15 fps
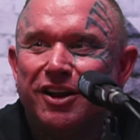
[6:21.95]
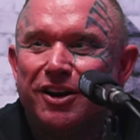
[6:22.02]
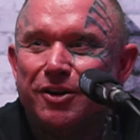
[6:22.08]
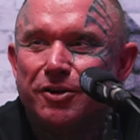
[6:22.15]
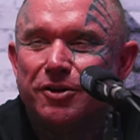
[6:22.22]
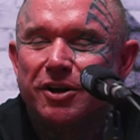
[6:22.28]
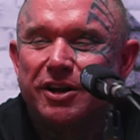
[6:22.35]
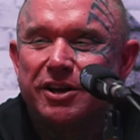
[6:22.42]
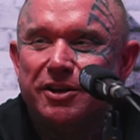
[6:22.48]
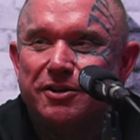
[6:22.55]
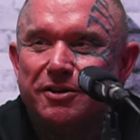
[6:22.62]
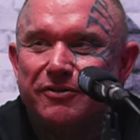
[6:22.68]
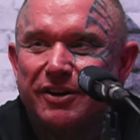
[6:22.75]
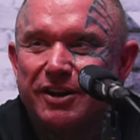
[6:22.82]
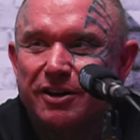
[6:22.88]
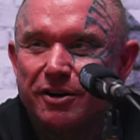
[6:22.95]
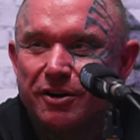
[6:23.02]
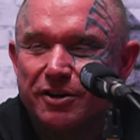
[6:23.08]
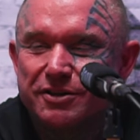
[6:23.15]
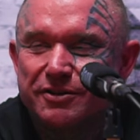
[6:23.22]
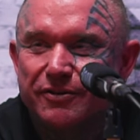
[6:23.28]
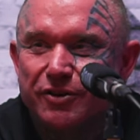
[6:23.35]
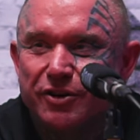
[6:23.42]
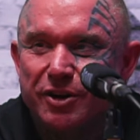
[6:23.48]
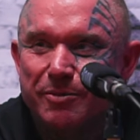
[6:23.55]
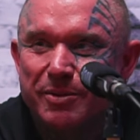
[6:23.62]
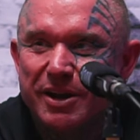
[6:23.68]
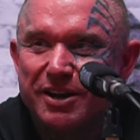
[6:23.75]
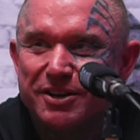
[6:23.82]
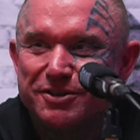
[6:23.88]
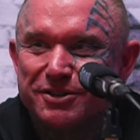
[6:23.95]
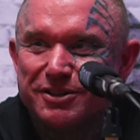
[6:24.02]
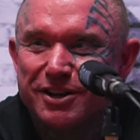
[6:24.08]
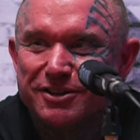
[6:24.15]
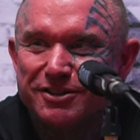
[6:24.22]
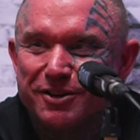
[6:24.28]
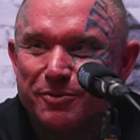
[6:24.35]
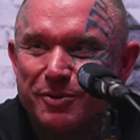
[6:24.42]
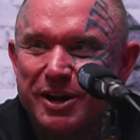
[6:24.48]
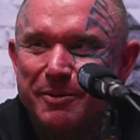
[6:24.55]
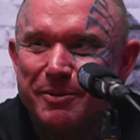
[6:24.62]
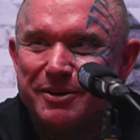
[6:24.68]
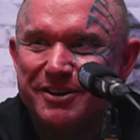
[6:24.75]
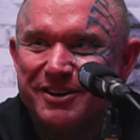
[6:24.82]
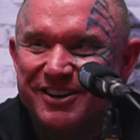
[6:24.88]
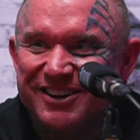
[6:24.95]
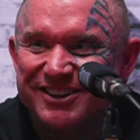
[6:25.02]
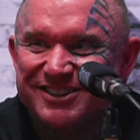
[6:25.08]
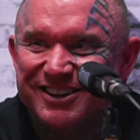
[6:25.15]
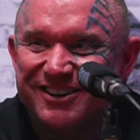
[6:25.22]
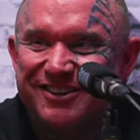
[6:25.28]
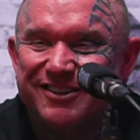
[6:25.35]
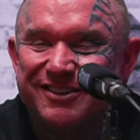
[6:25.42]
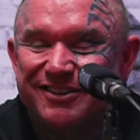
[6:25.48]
looked like he fucking lost 30 pounds or so. It's like, what happened? So...